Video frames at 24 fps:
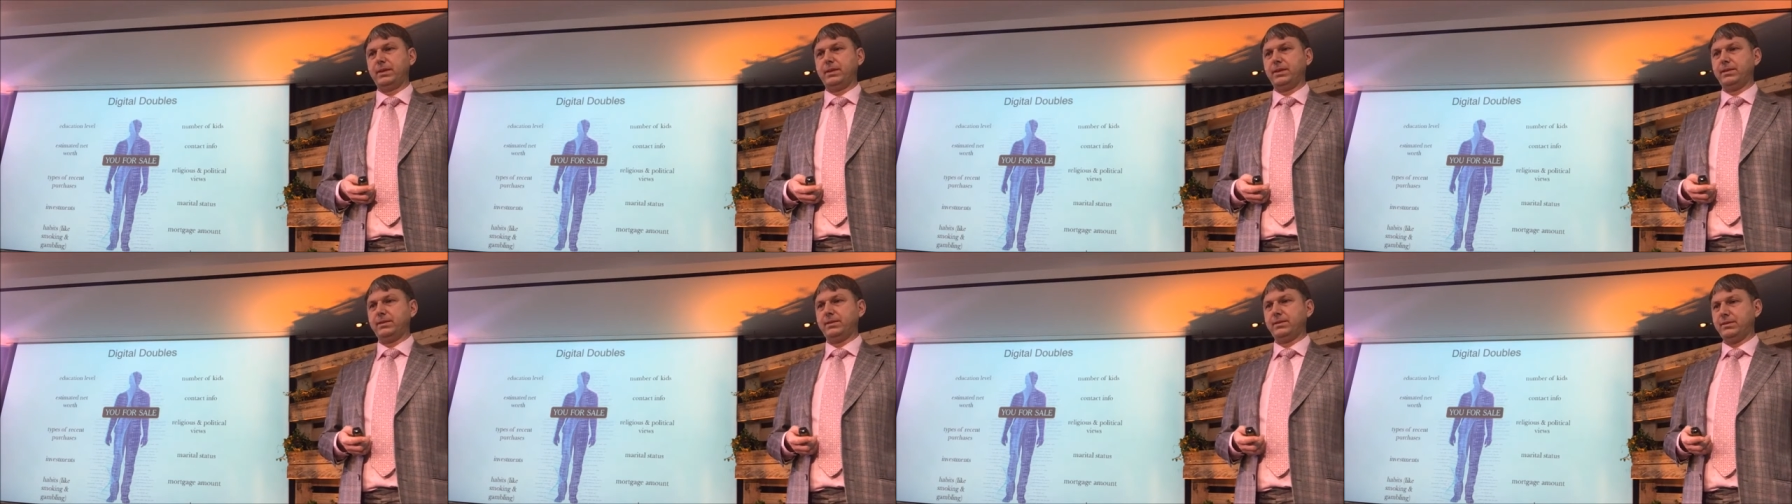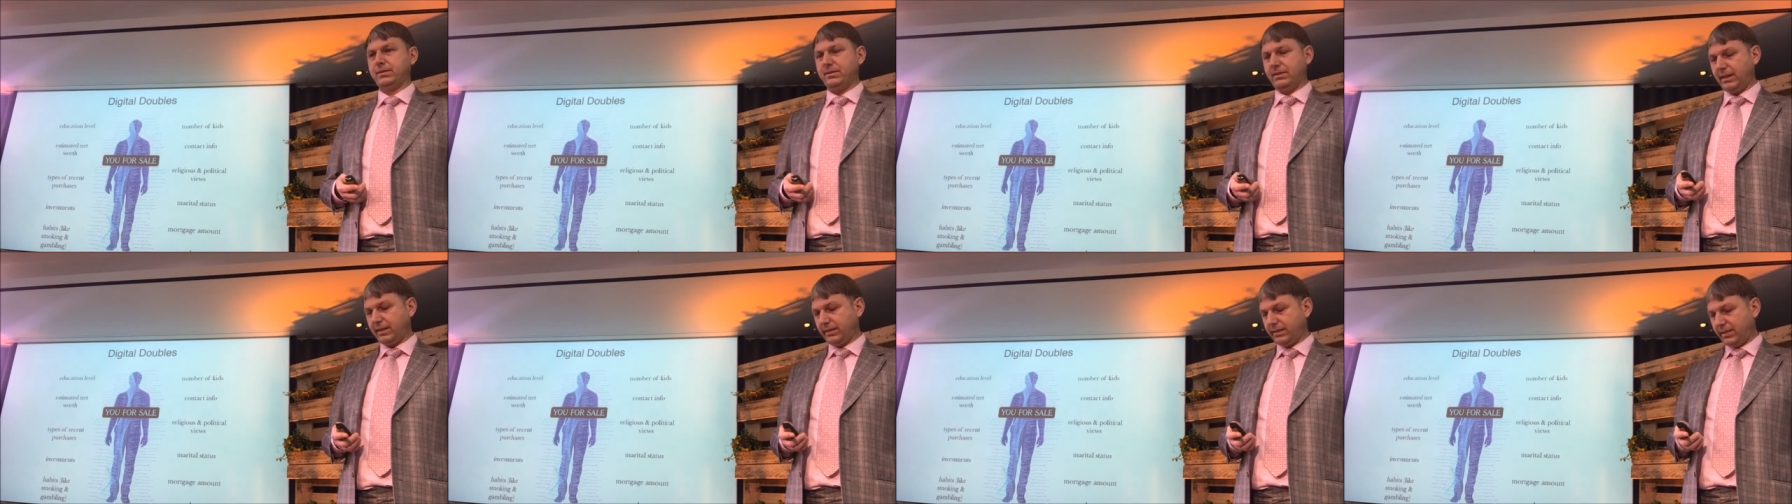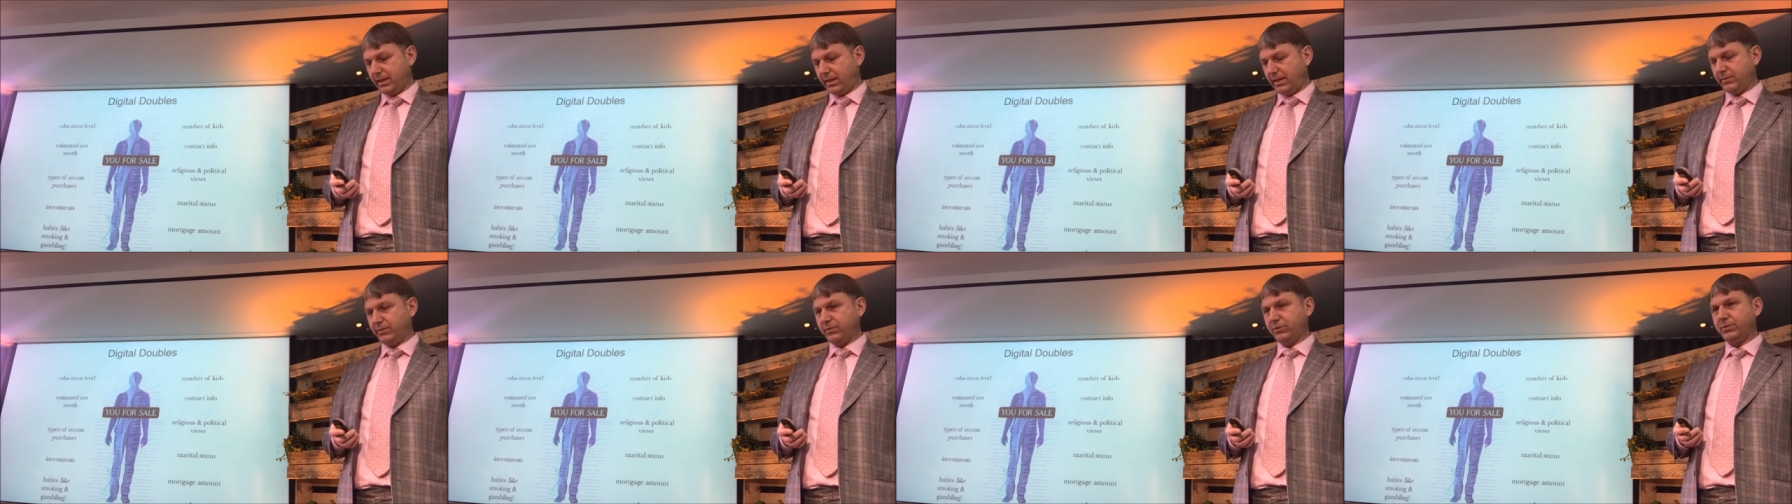And
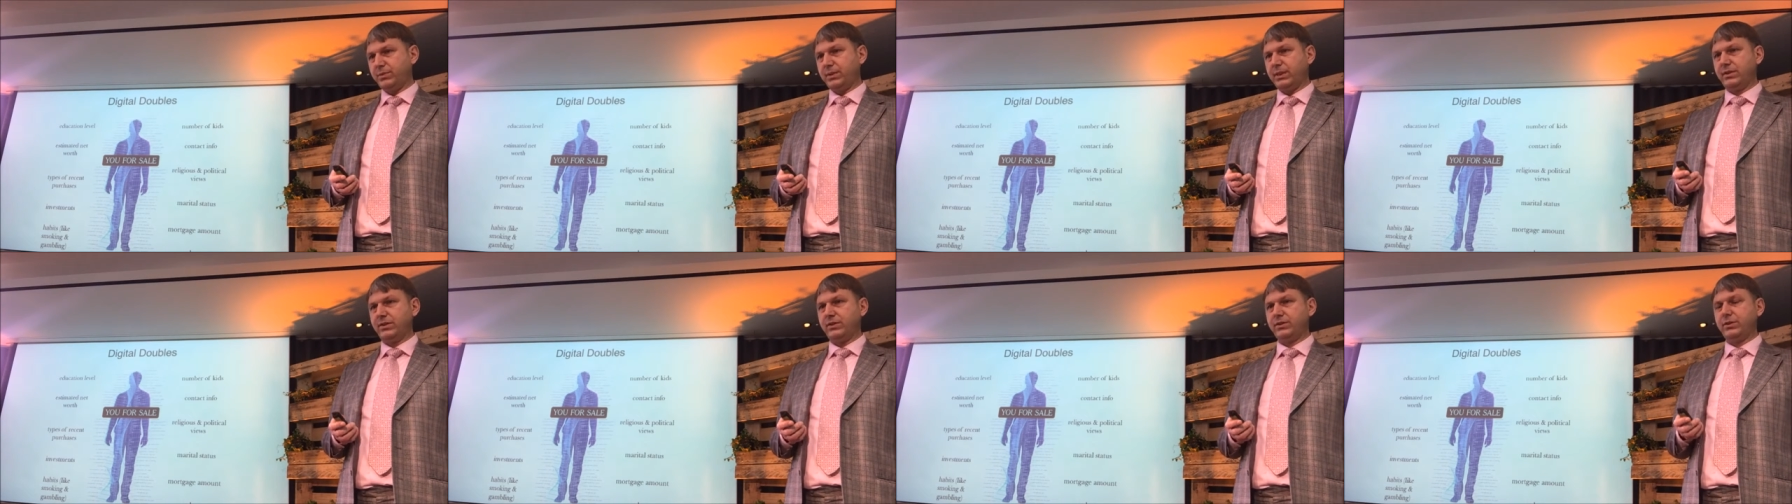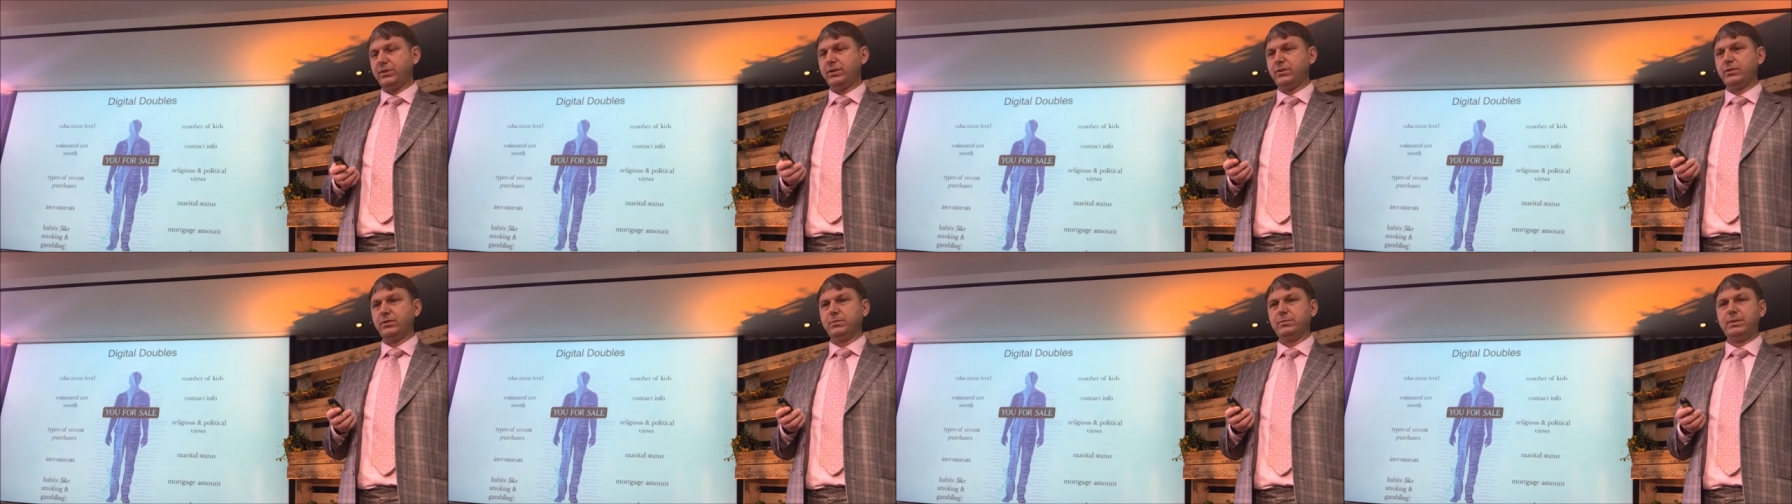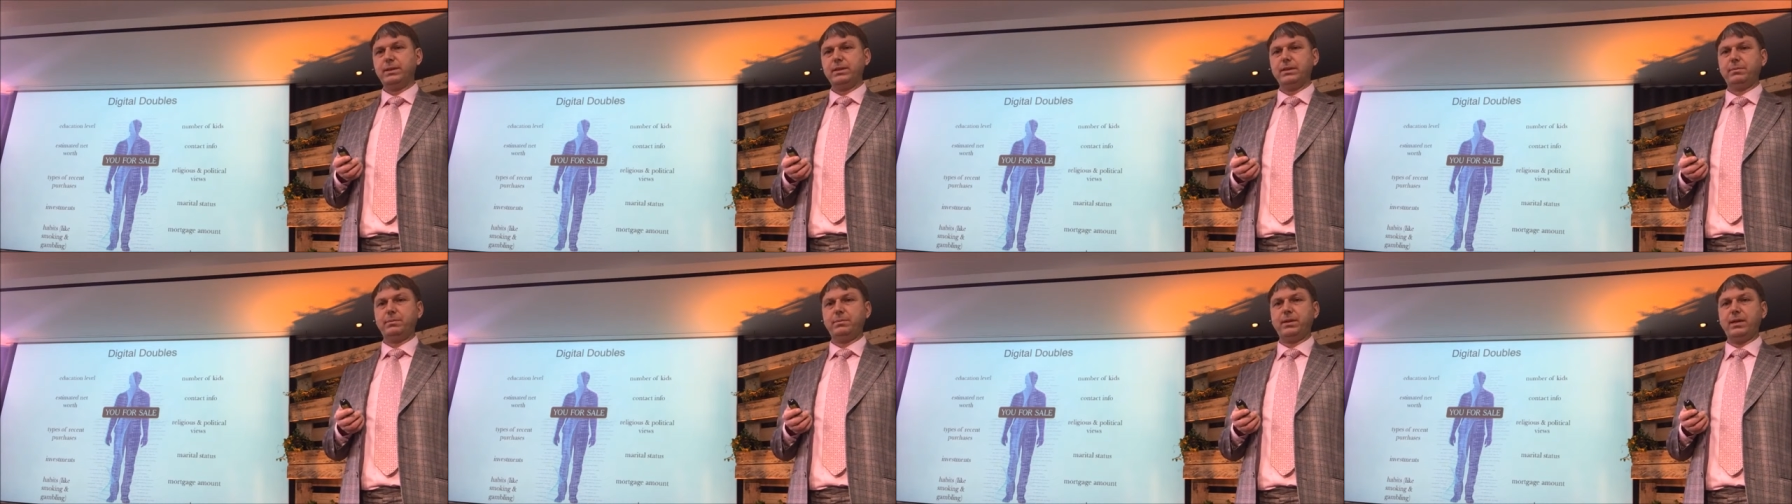that kind of strategy
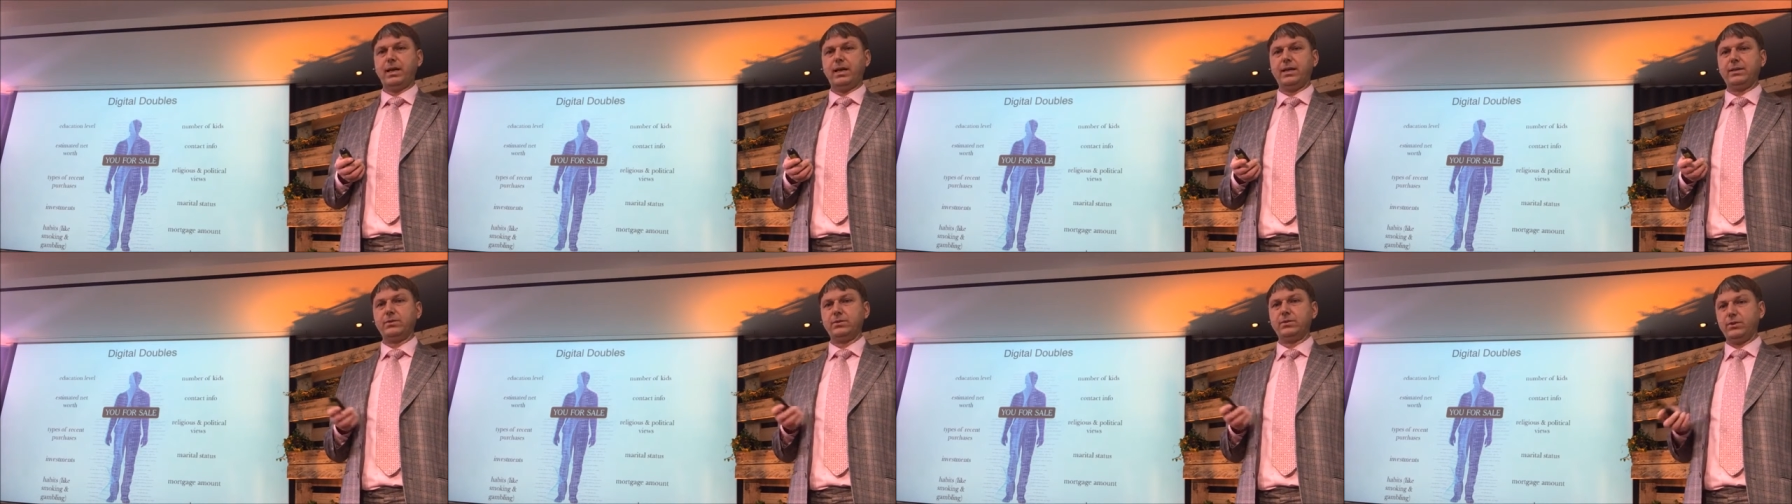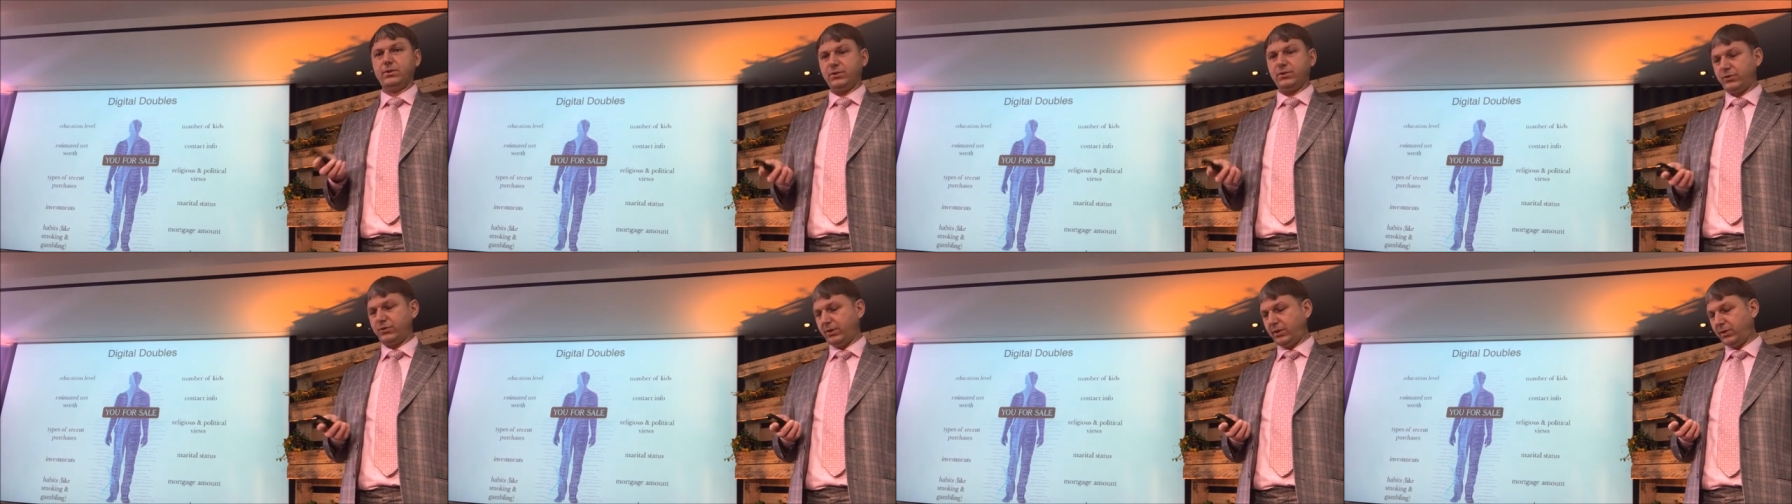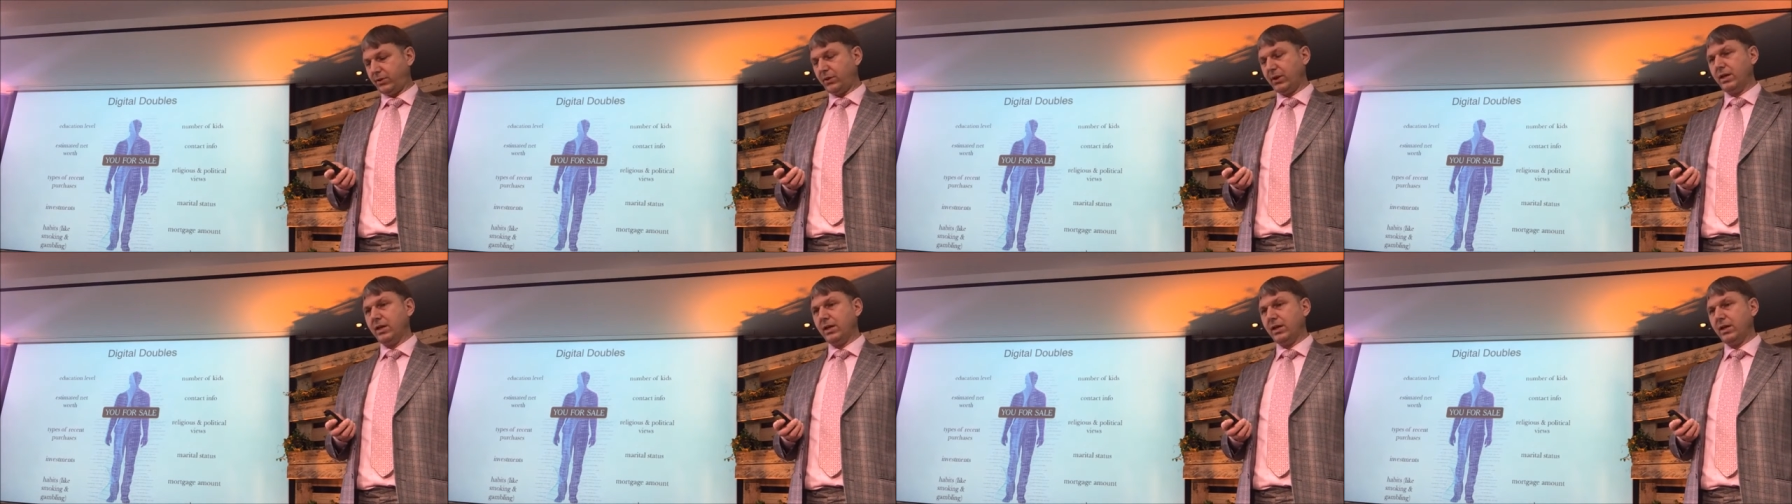could be applied also